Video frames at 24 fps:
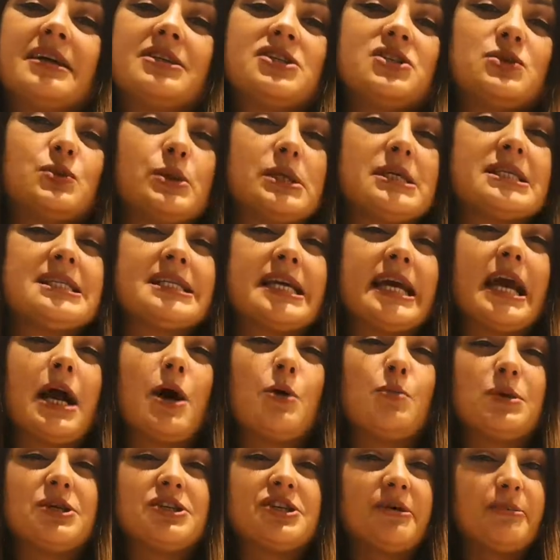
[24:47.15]
just want to say
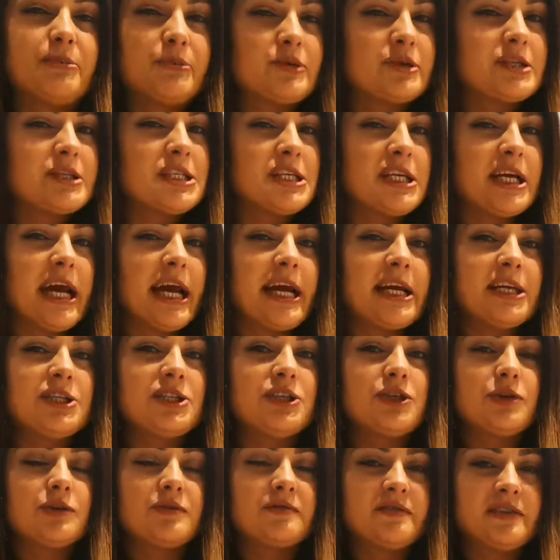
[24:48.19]
how much I
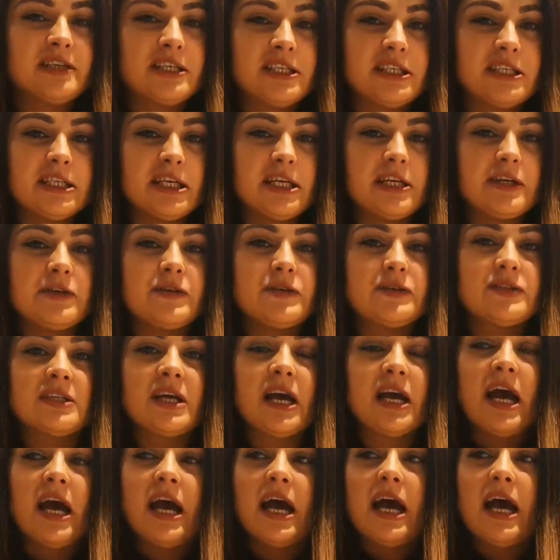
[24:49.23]
appreciate your
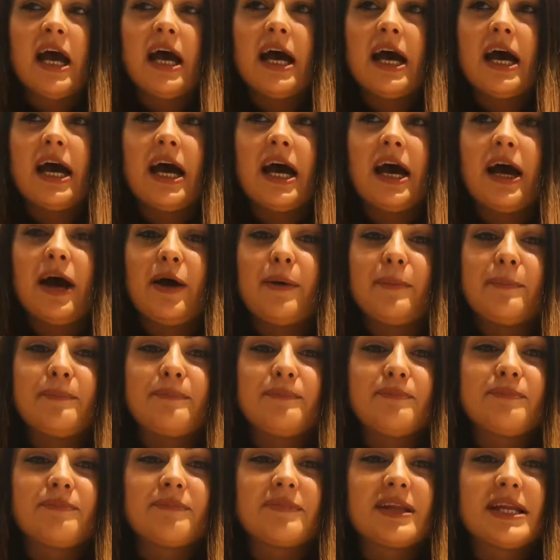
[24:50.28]
videos,
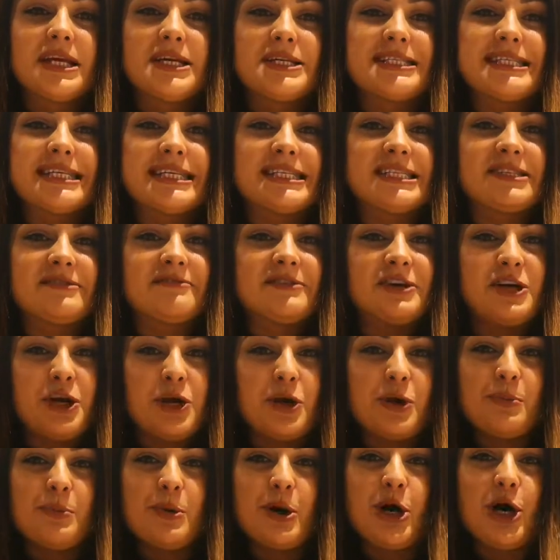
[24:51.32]
your sense of
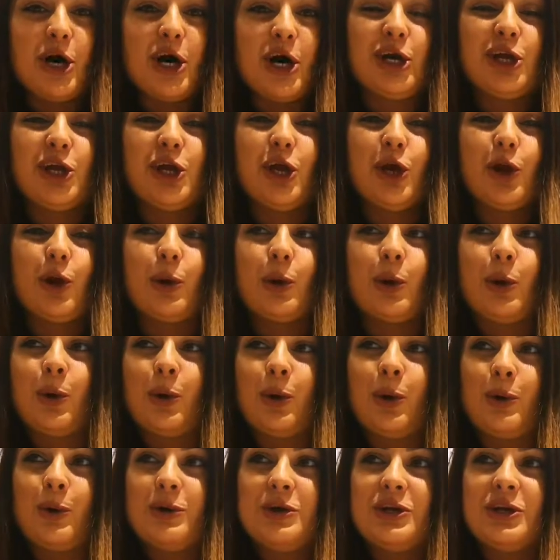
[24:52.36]
humor,
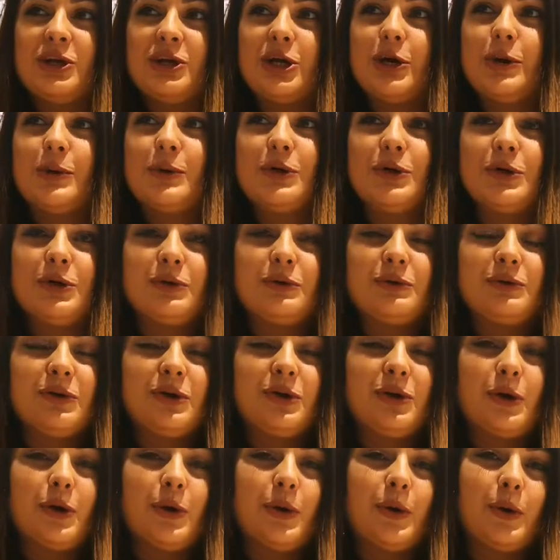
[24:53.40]
your, you know,
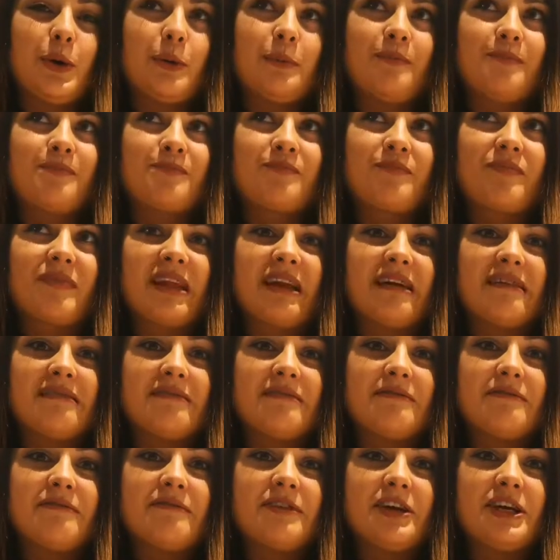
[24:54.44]
your
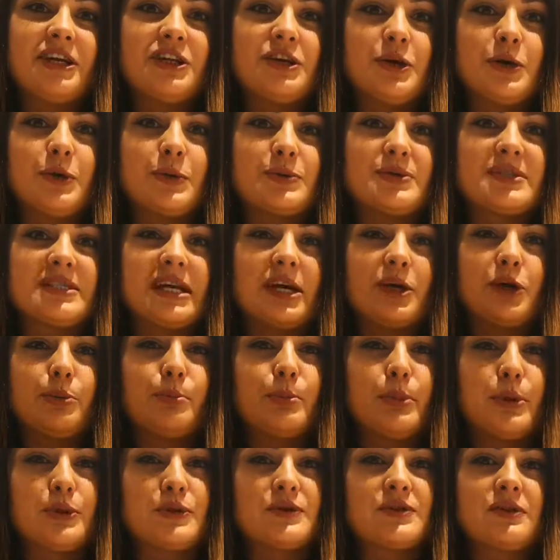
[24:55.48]
videos that
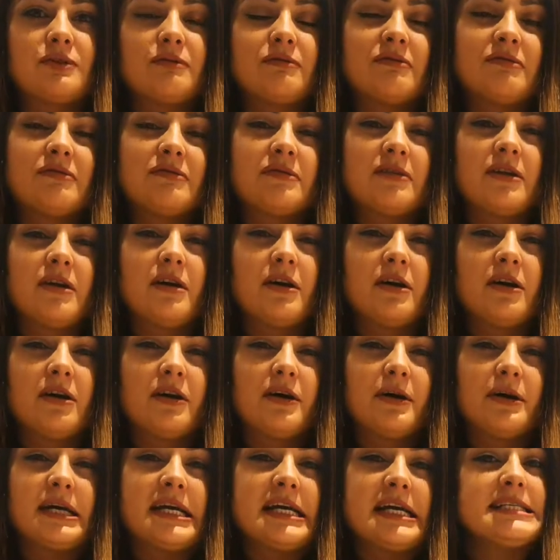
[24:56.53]
you post on
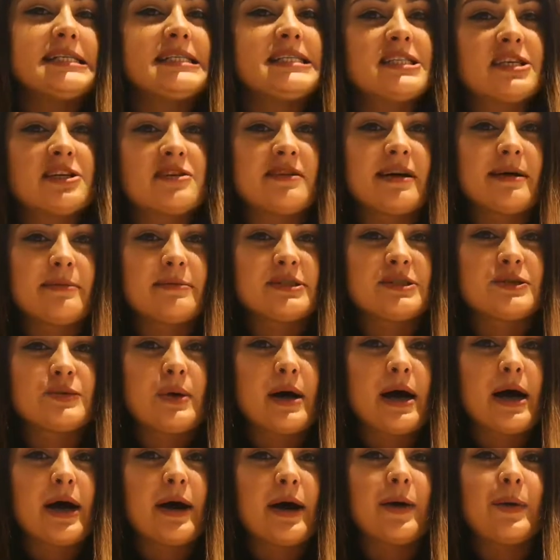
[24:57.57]
Instagram as
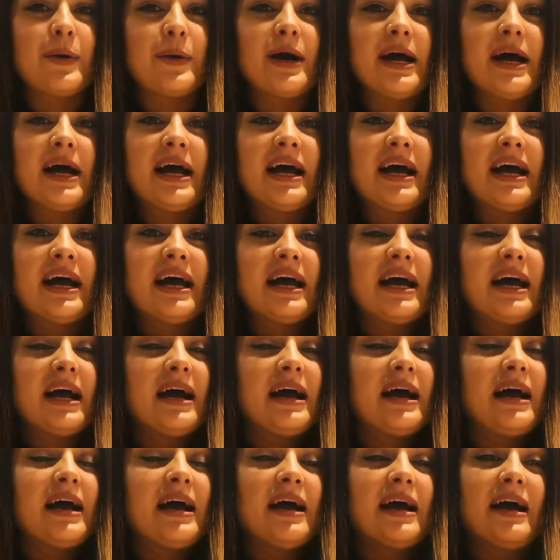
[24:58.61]
well,
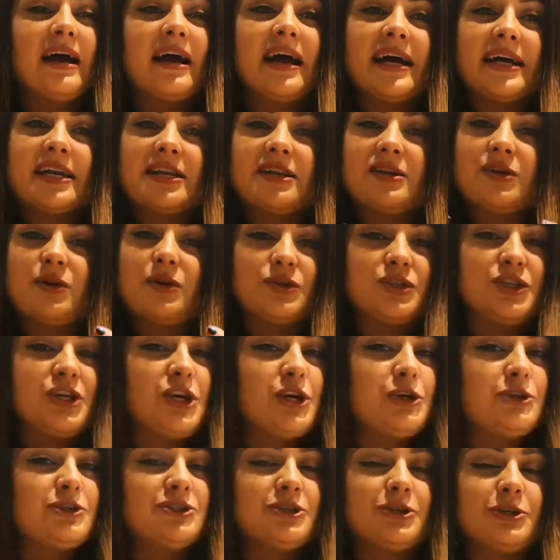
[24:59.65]
and on
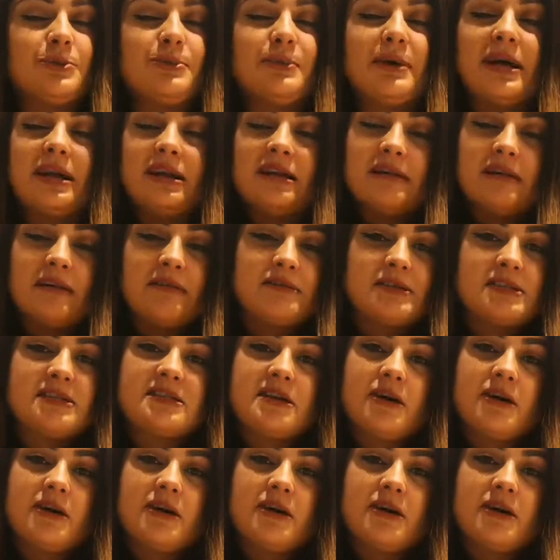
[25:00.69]
YouTube. I love